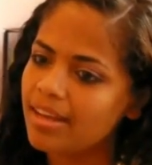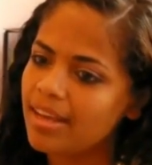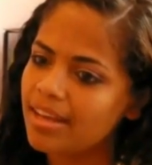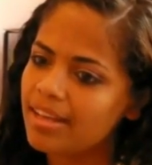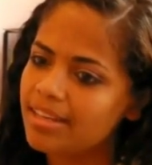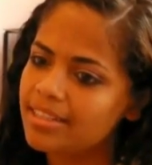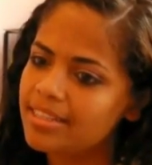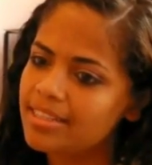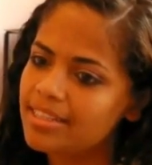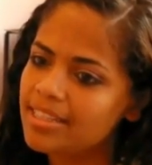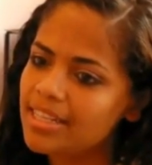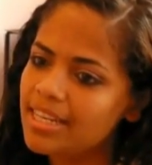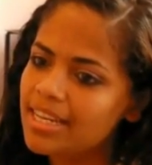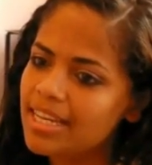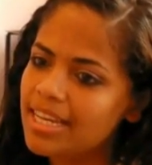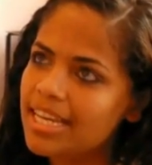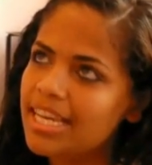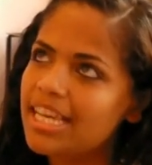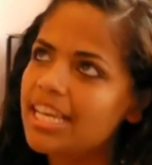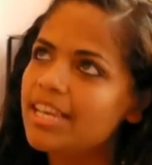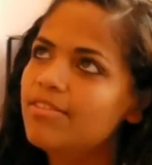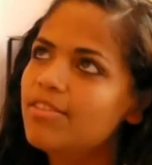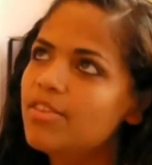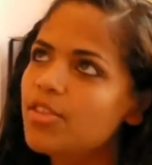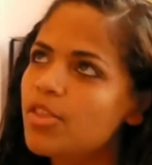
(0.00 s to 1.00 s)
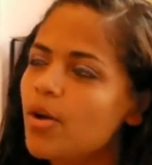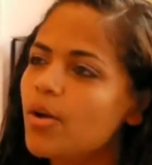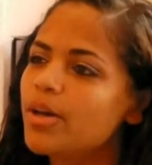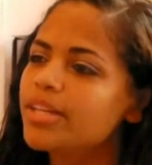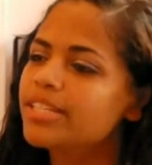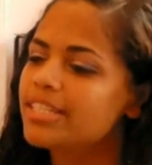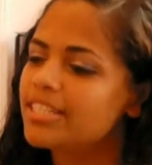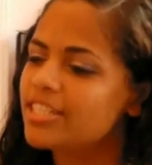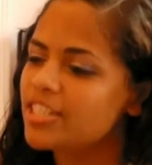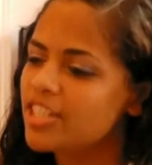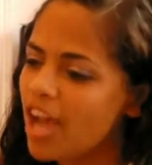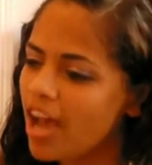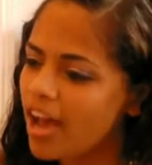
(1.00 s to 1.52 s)
And even though as
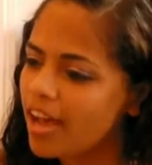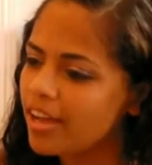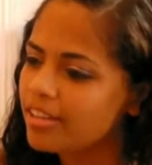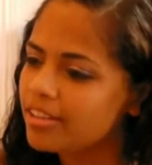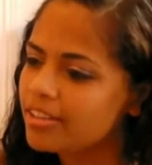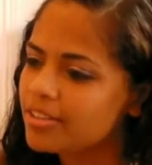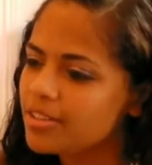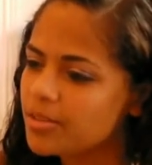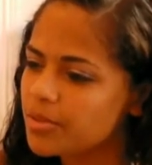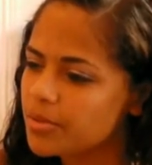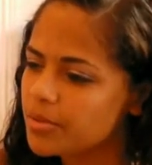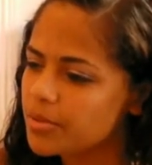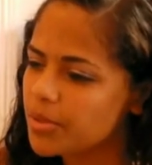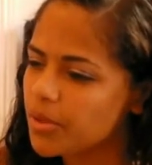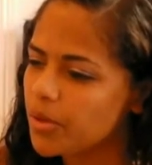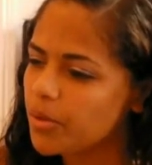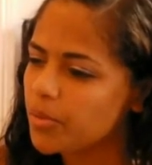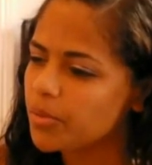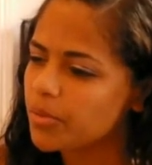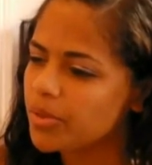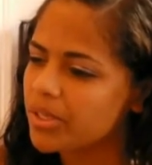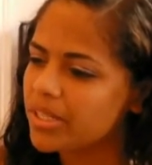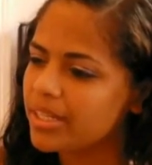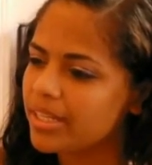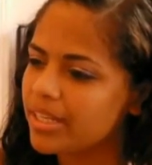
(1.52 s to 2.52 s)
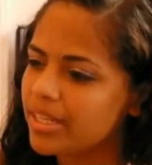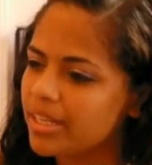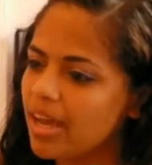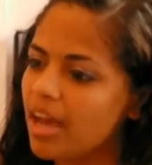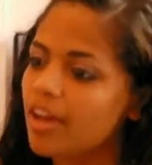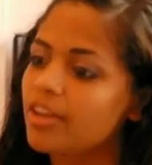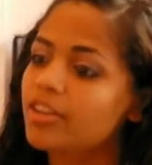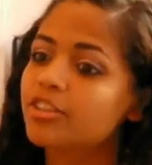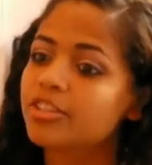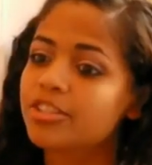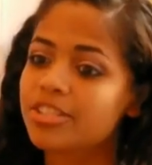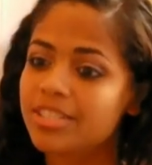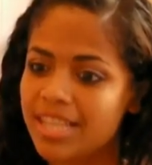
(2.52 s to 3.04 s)
a child you don't really
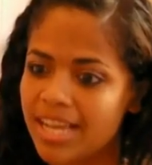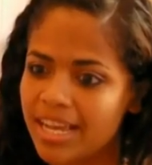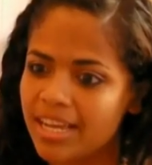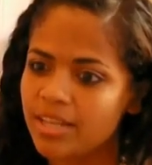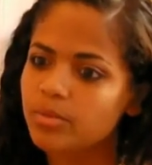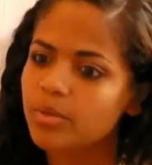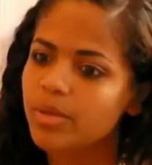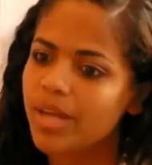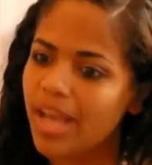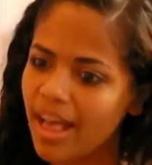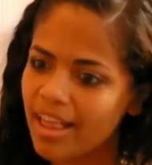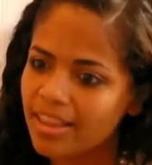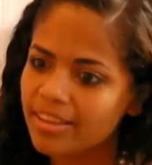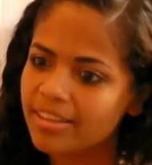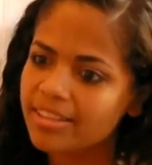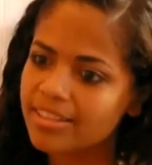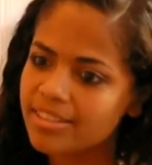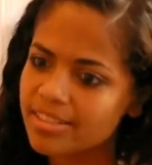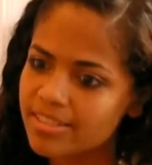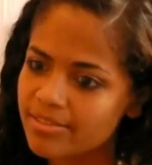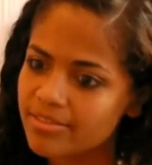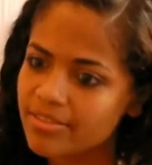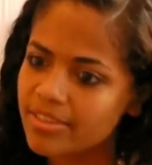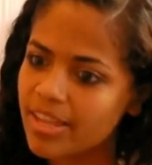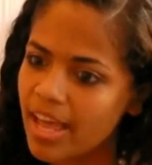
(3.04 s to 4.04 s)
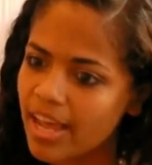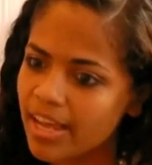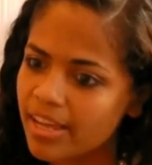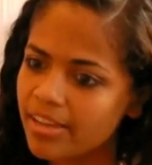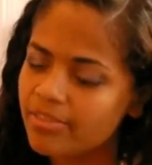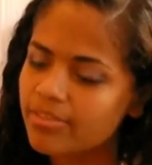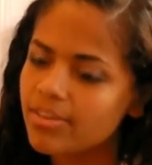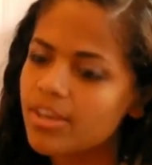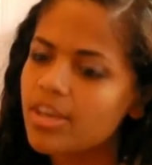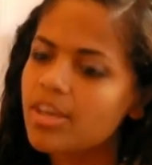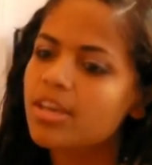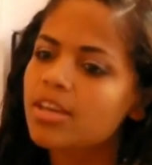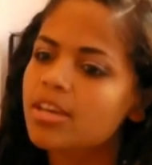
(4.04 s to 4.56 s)
understand realities of
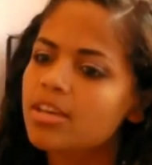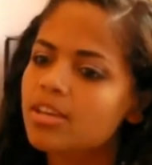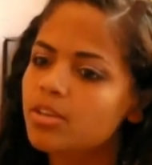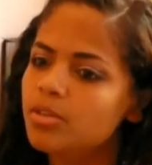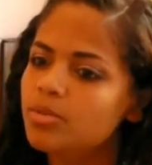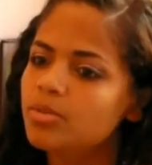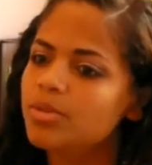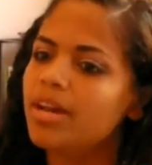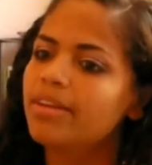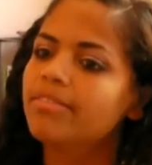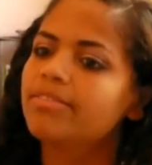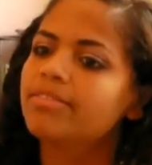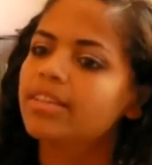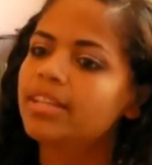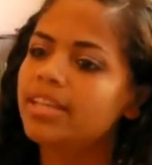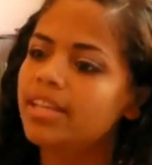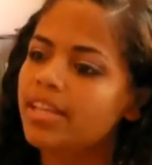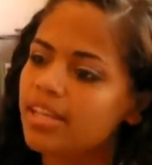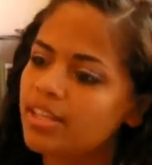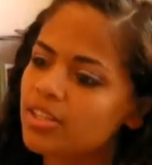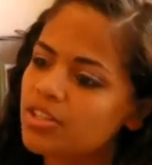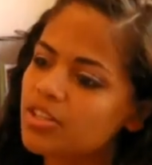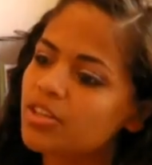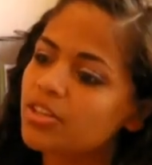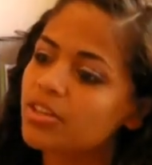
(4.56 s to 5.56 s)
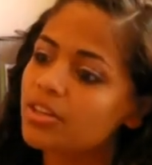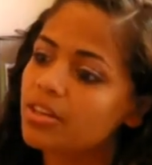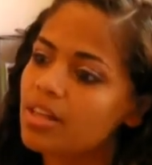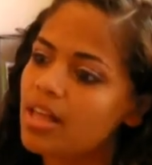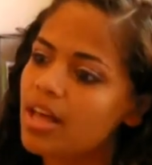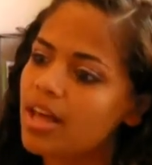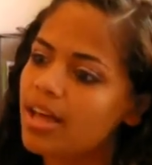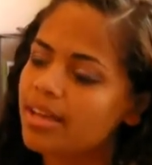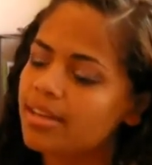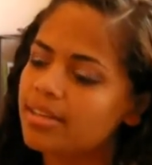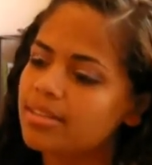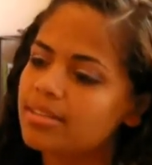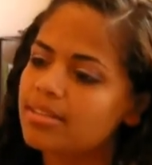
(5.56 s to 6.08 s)
life, you definitely
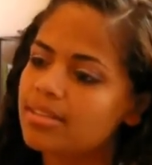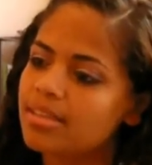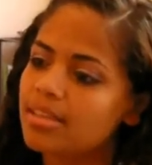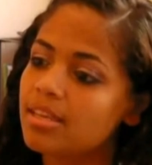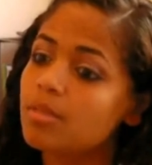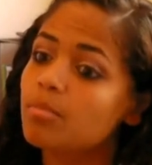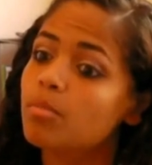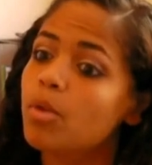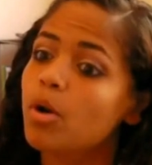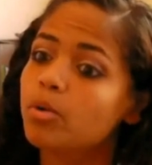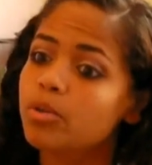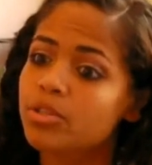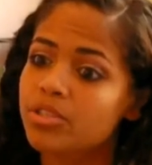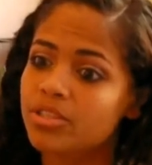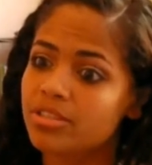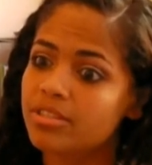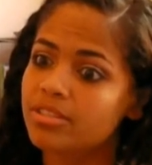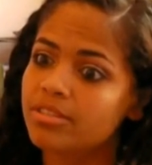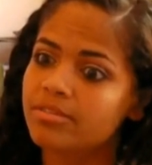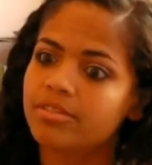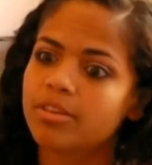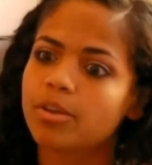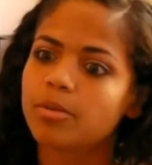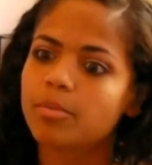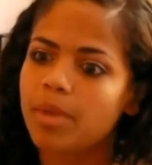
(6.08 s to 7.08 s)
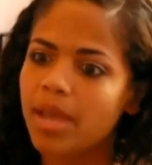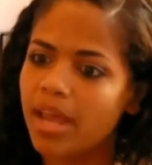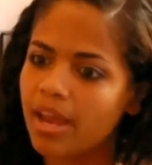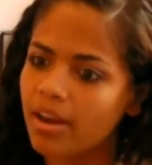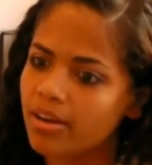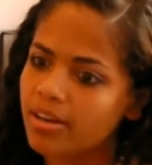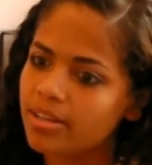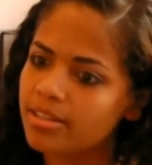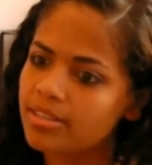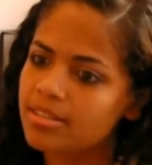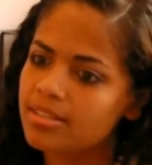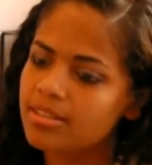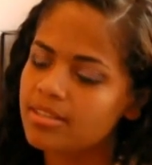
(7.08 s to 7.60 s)
internalize the emotions of your
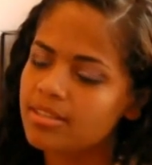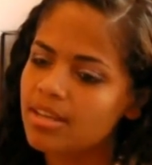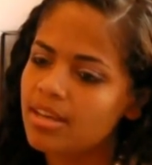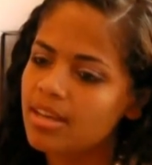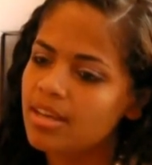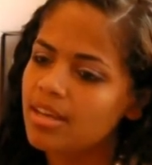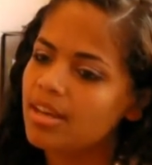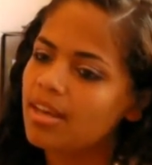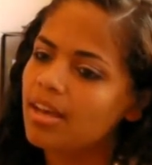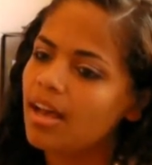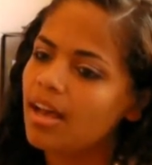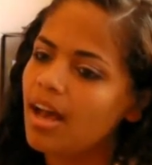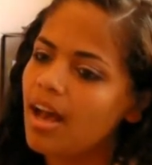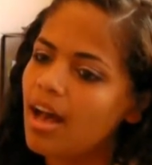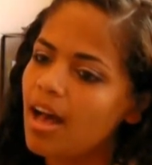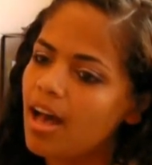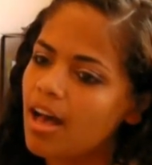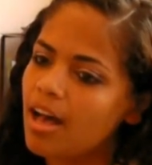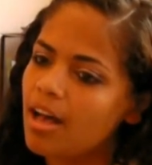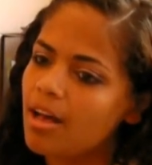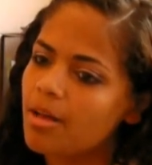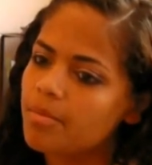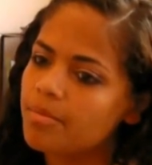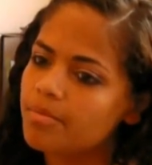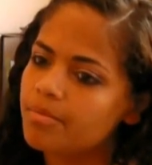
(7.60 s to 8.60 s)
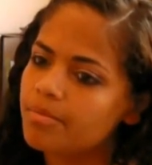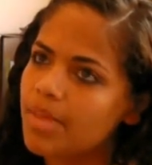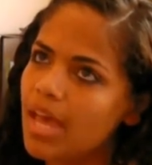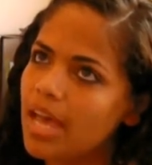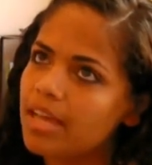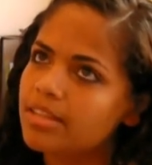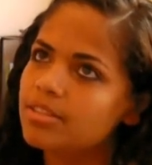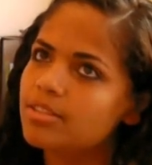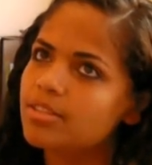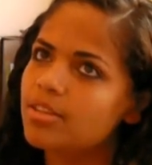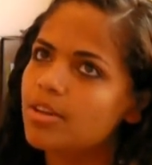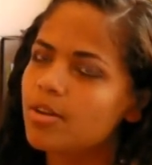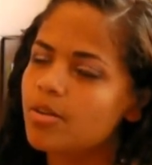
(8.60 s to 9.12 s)
parents.
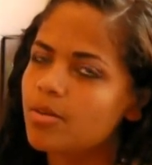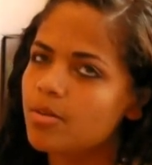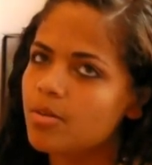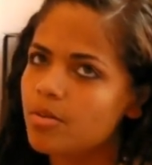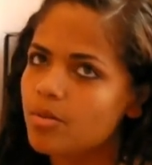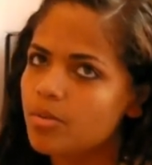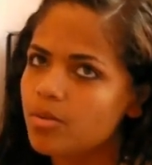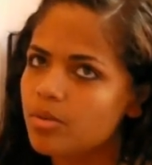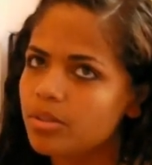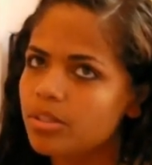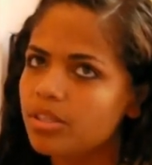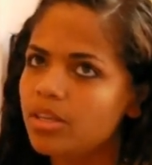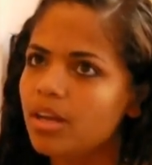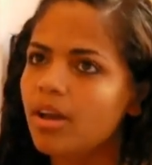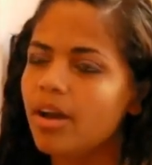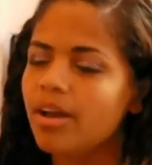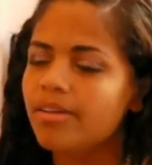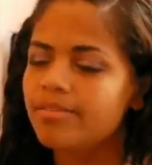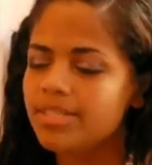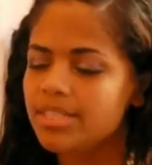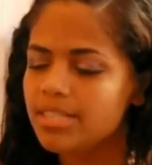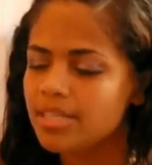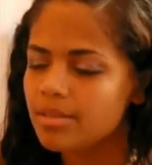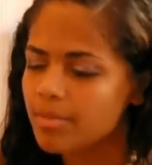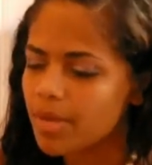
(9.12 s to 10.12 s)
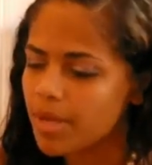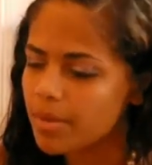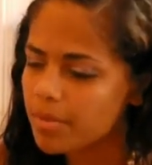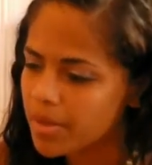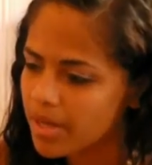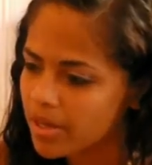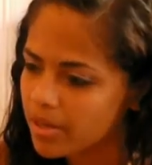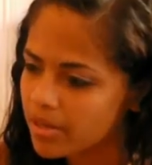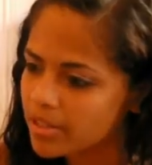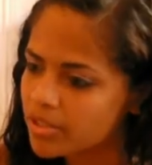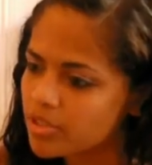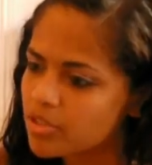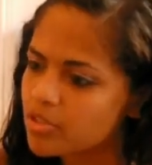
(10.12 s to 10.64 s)
And so, you know, I've seen my
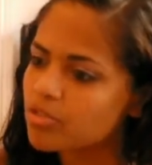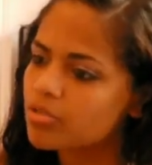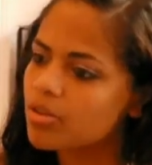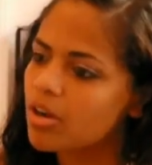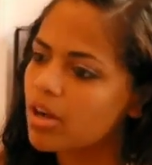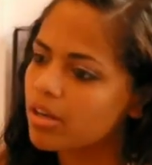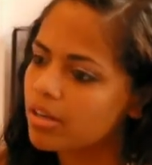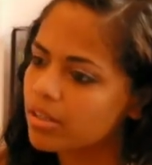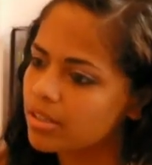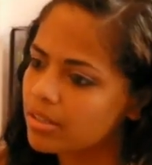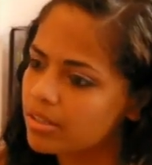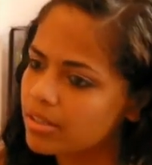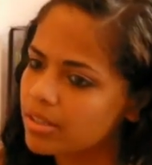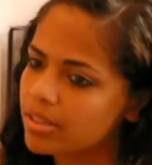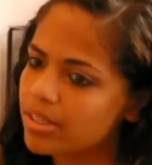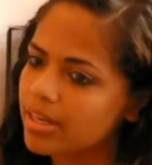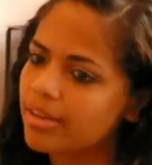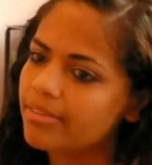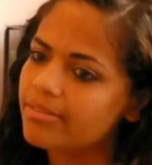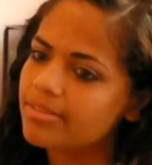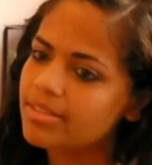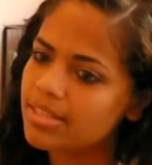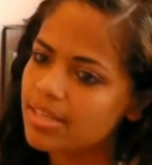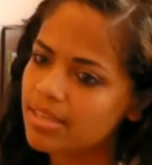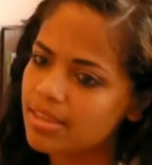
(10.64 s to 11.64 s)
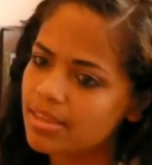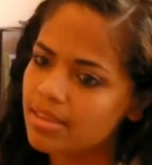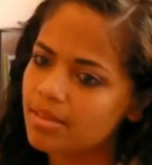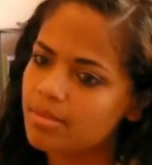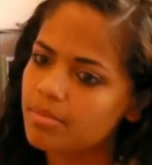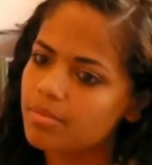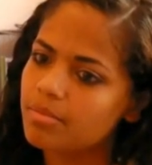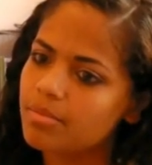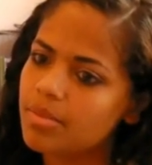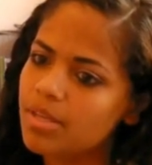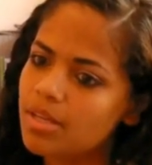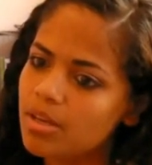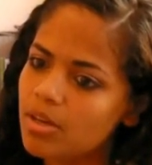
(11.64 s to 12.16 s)
parents struggle and I've seen
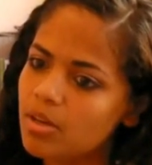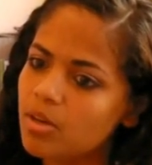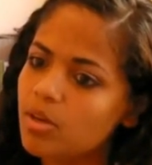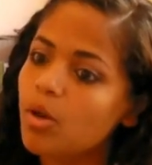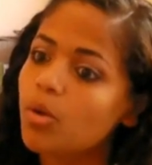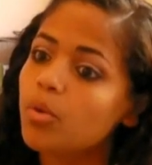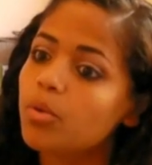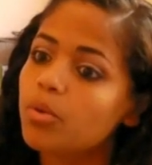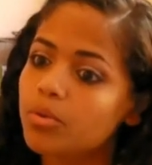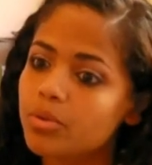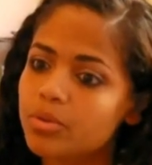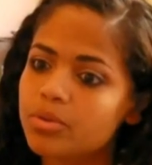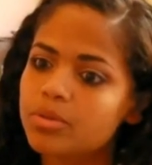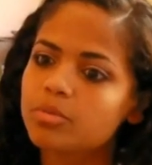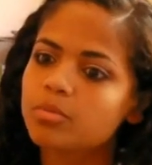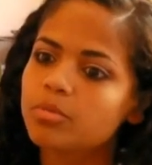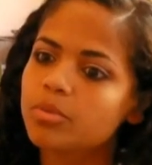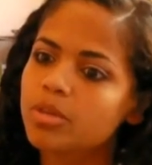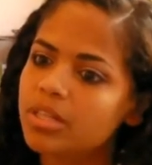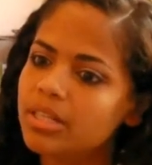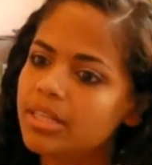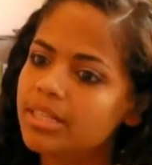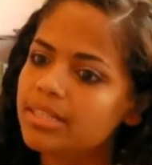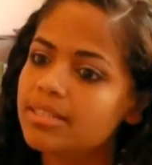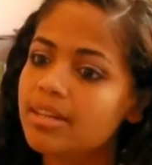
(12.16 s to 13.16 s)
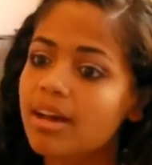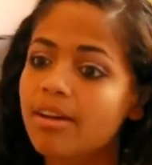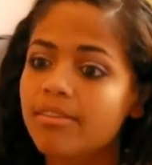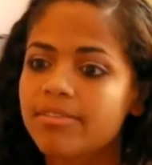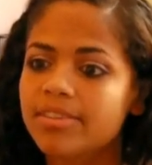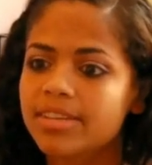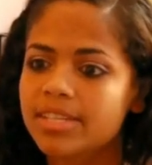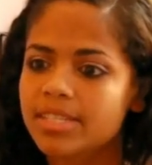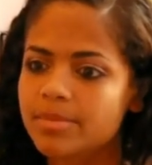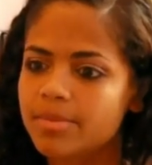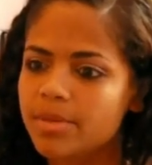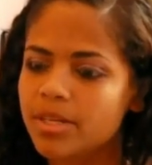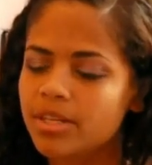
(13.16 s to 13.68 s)
them go through some really tough
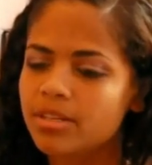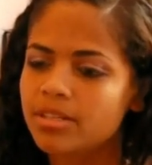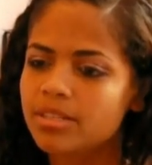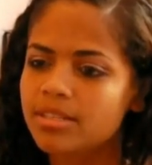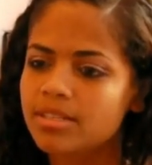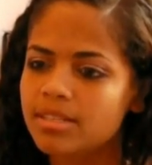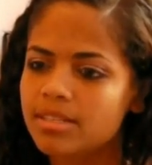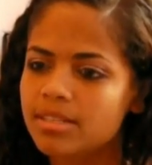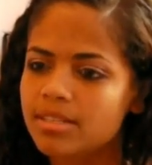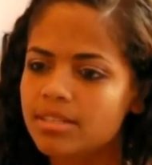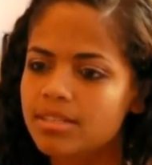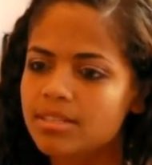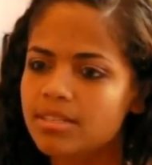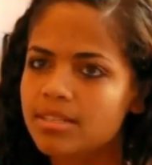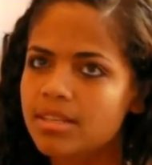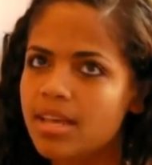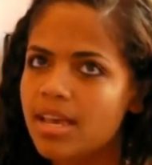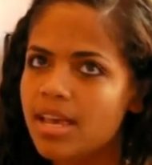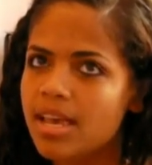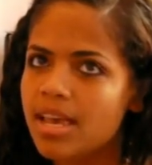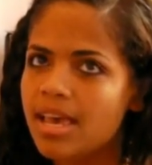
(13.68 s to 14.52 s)
experiences.